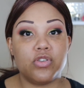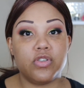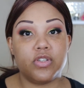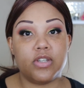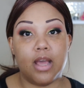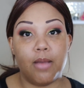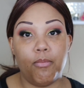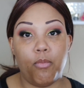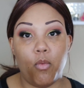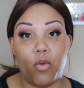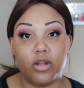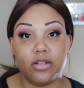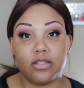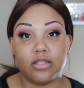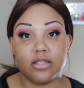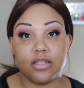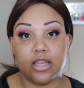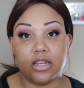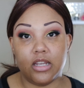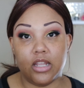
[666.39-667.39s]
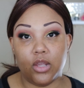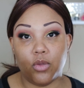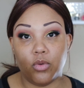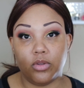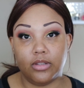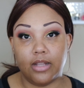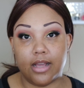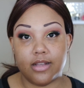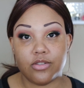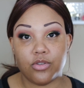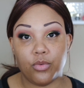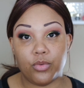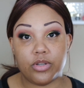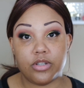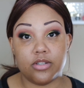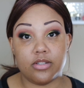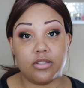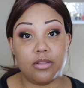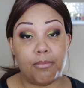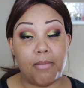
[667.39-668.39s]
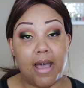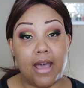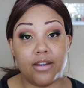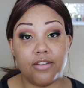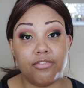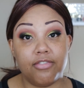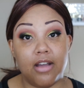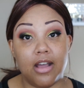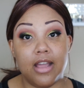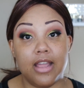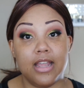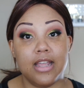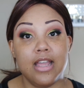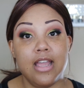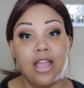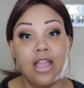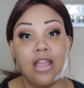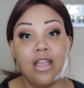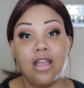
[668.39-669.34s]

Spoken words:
Step 1 Skin Equalizer, which is the mattifying.